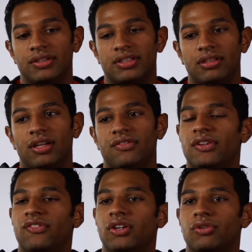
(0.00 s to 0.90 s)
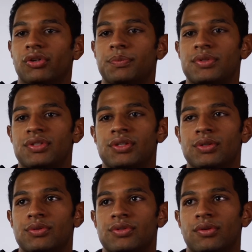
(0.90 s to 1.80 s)
see a lot of different groups
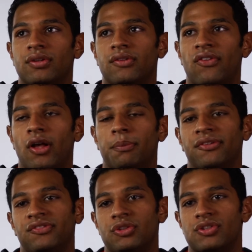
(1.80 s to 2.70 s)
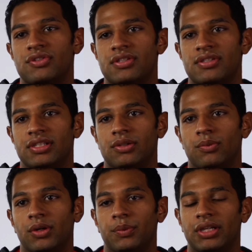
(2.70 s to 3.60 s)
to sort of help our futures, to see
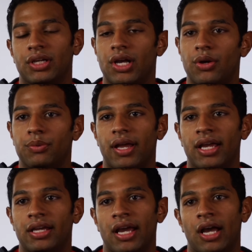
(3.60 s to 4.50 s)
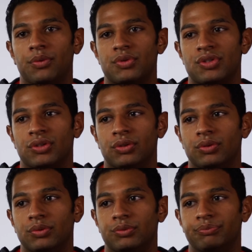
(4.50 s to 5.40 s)
where we could go and how
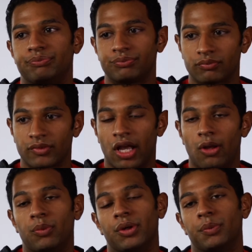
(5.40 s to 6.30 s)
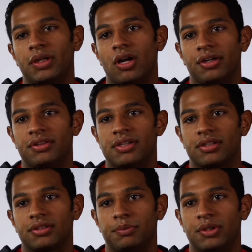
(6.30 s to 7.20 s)
to help where we are in
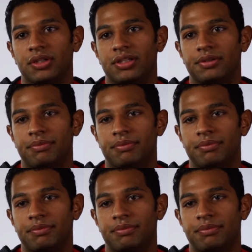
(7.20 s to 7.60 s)
the community